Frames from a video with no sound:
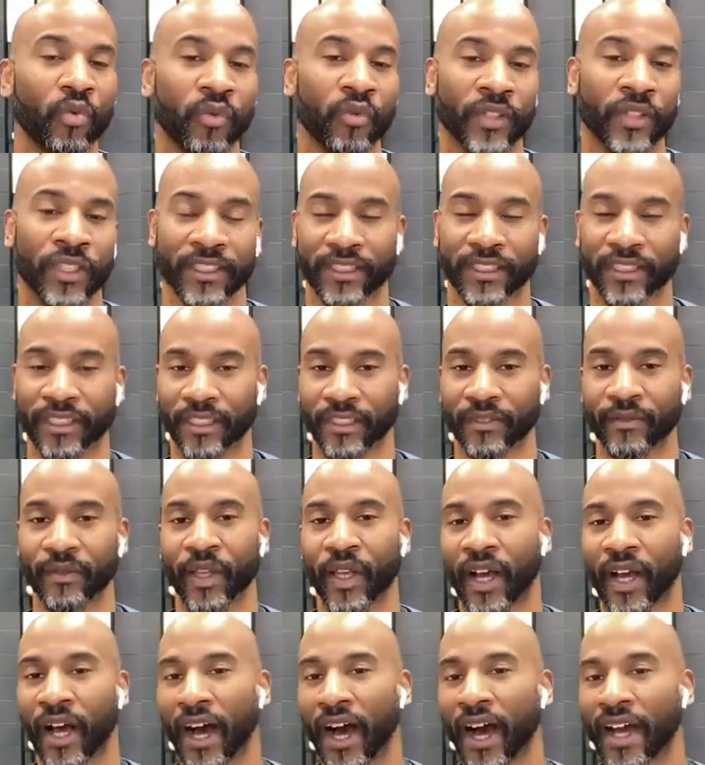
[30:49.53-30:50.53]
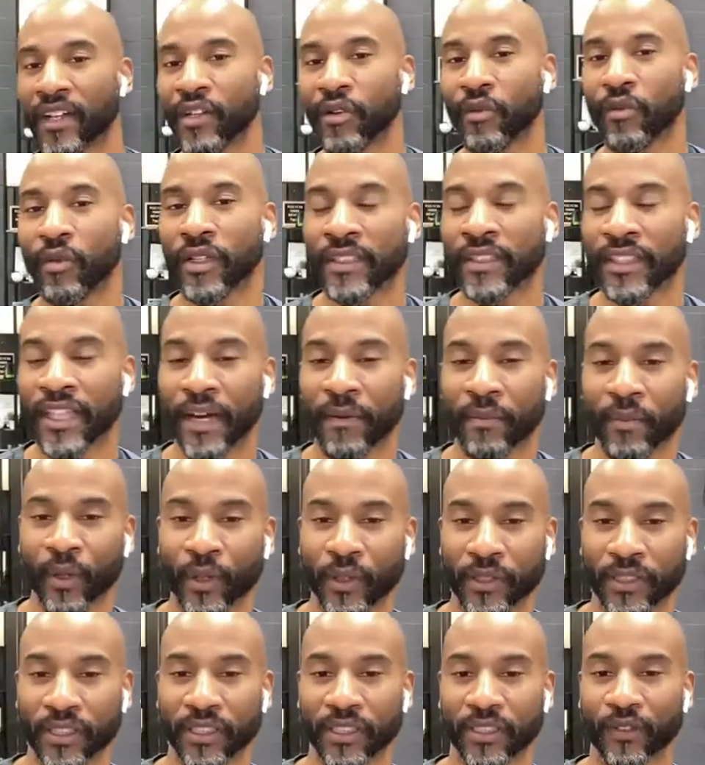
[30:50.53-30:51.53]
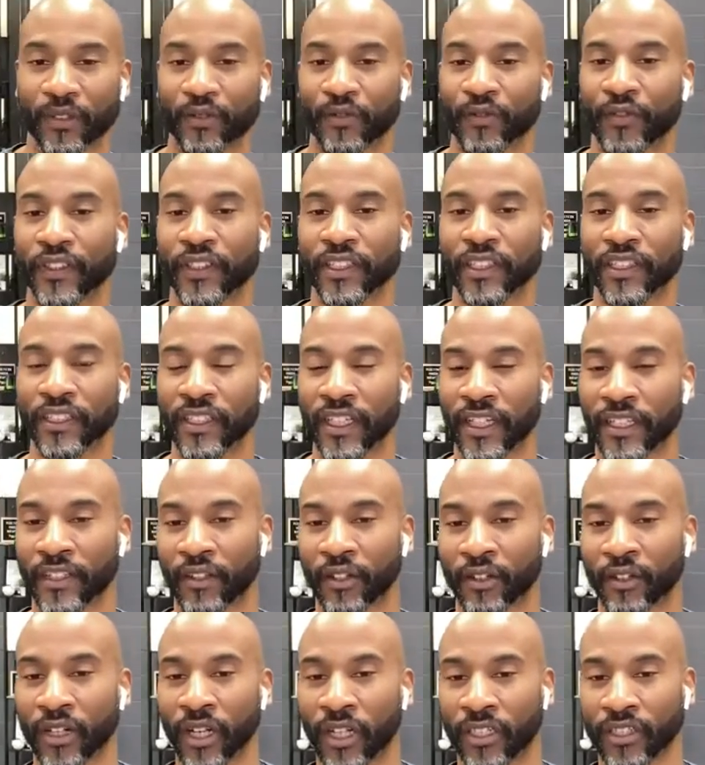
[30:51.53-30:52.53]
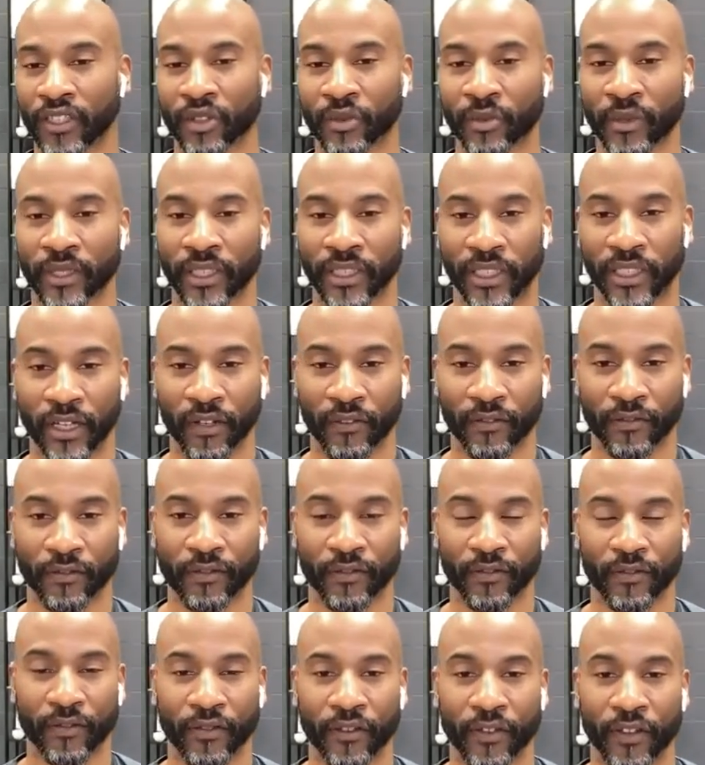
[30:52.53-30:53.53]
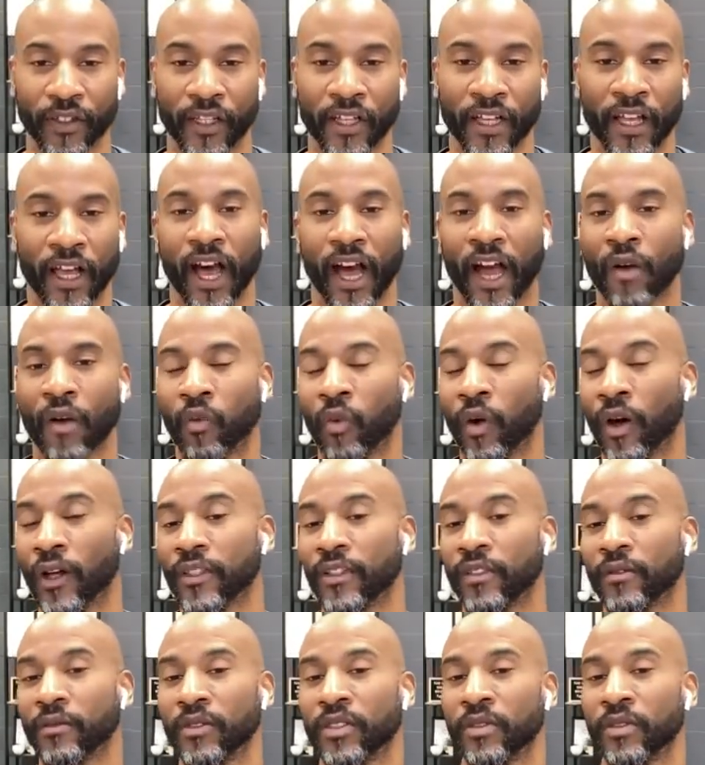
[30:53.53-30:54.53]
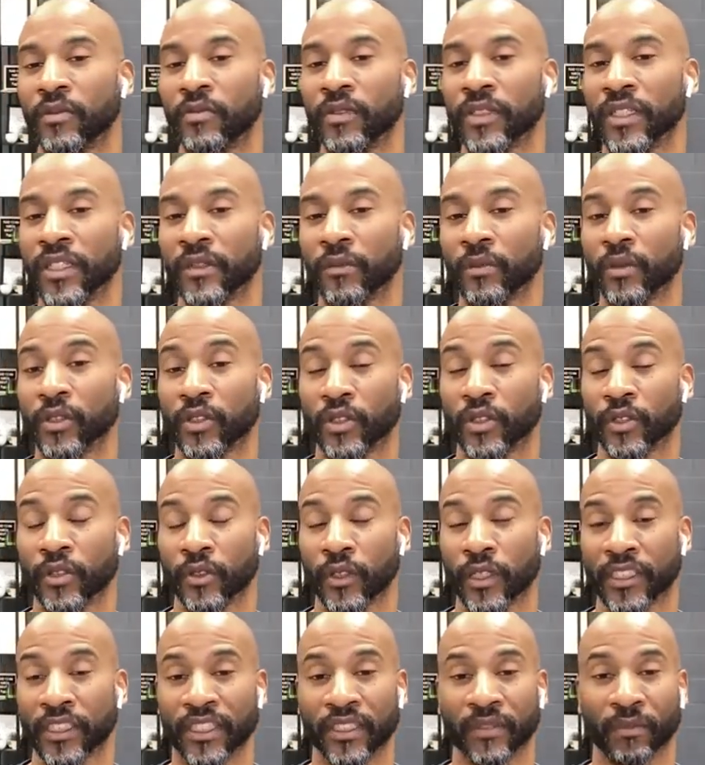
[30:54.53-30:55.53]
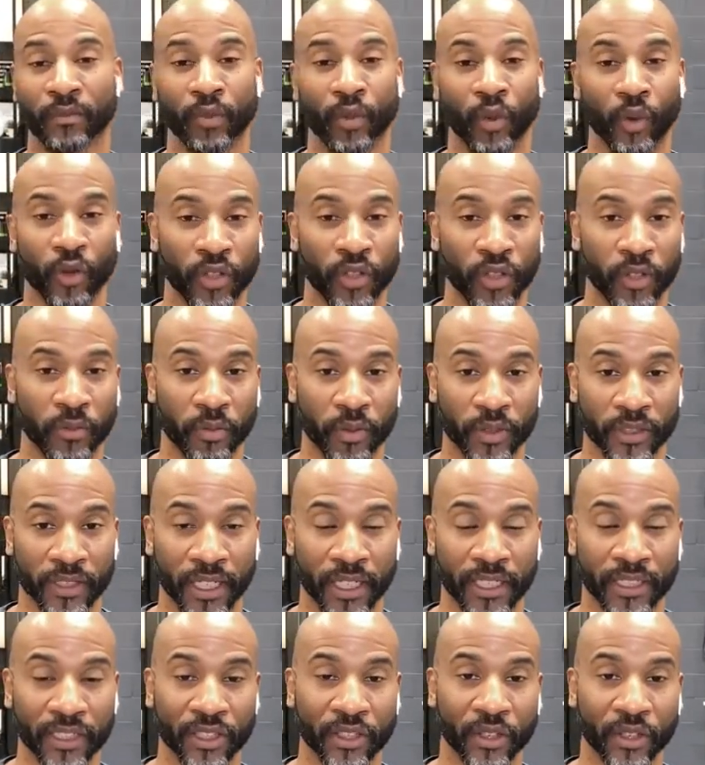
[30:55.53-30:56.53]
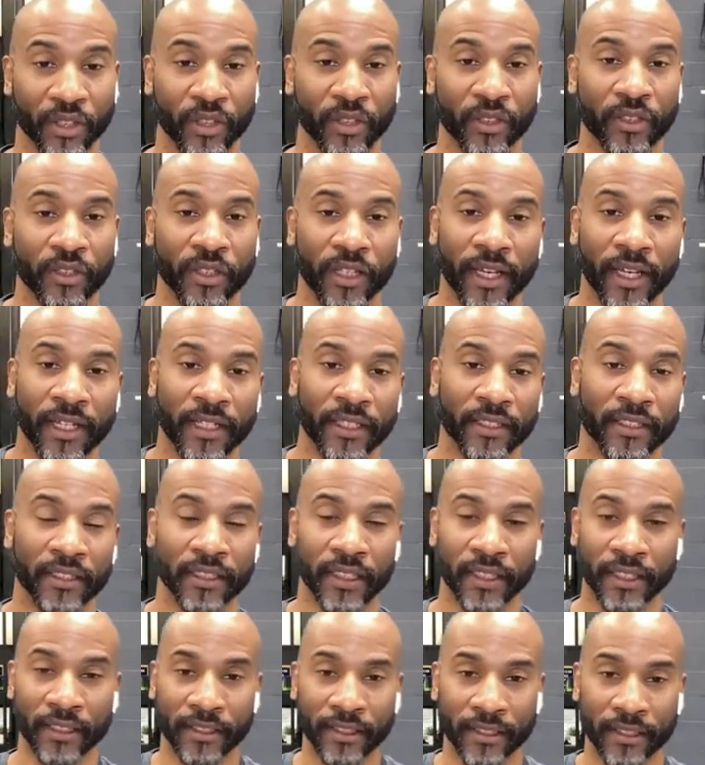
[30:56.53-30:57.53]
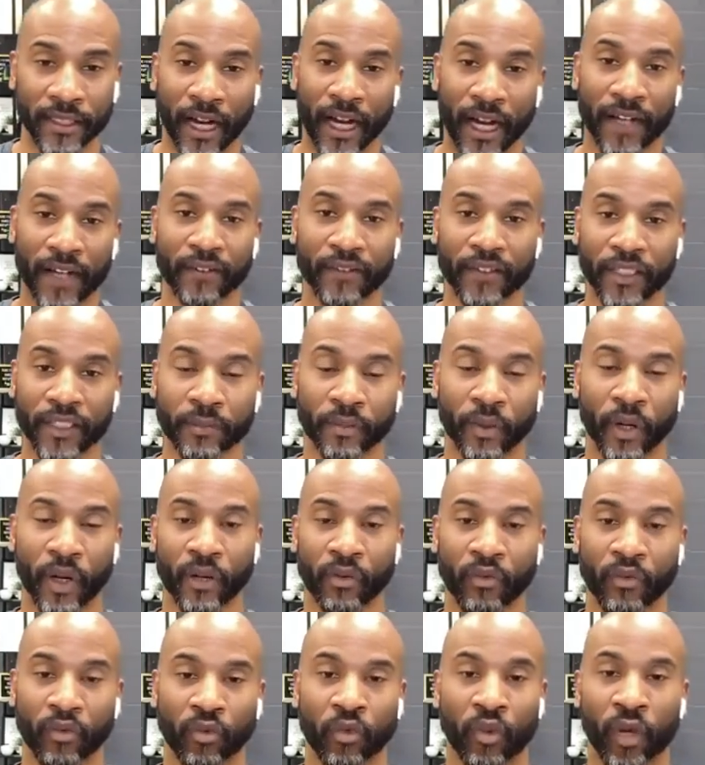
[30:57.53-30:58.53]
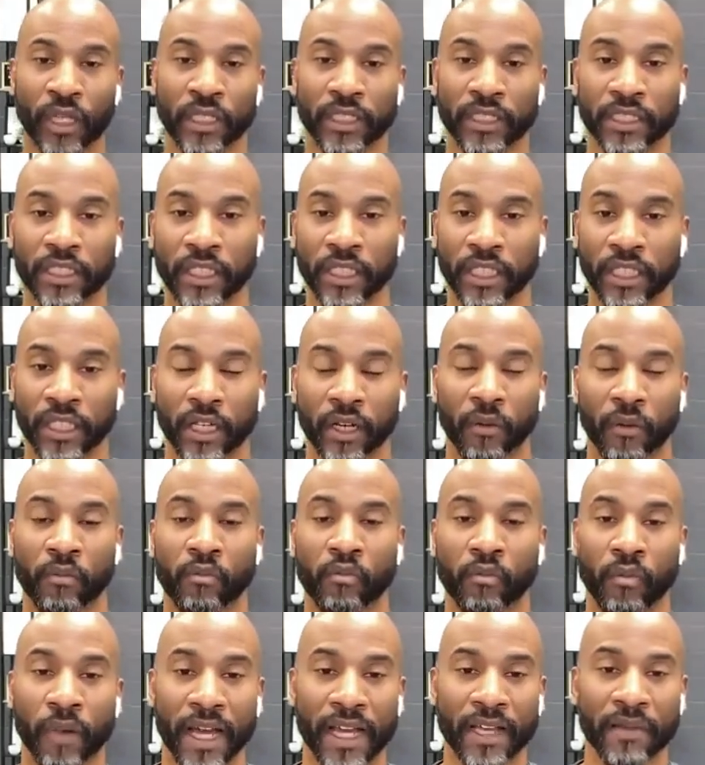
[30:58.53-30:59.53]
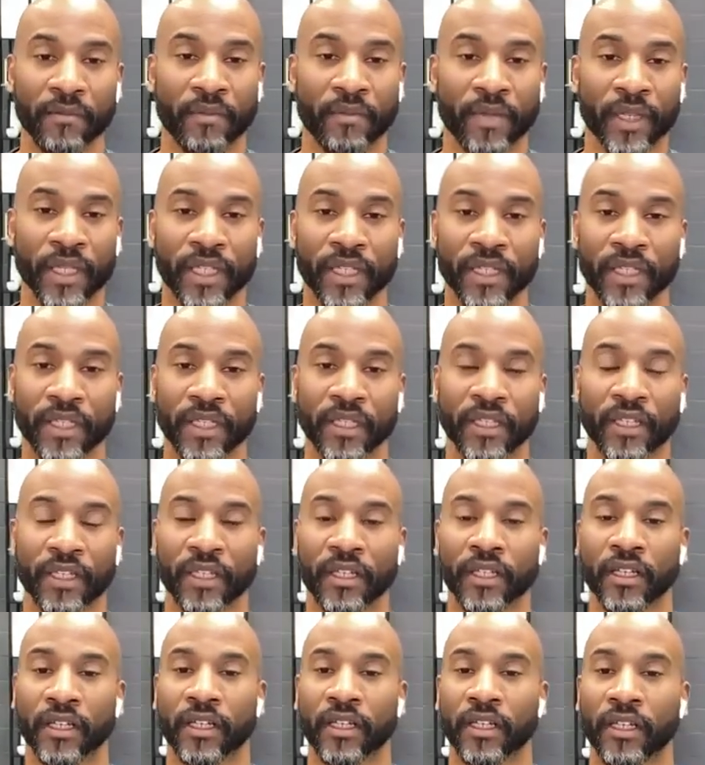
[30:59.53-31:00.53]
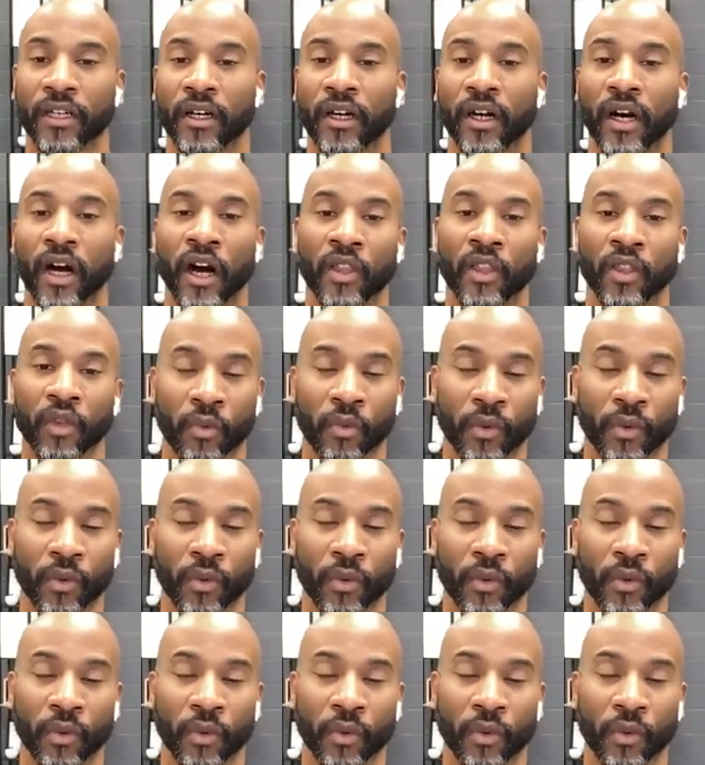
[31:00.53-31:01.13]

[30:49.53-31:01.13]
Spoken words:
this is it. I don't want that person to feel like they're not doing enough. I want them to be able to explore their potential and dive deep on what might be other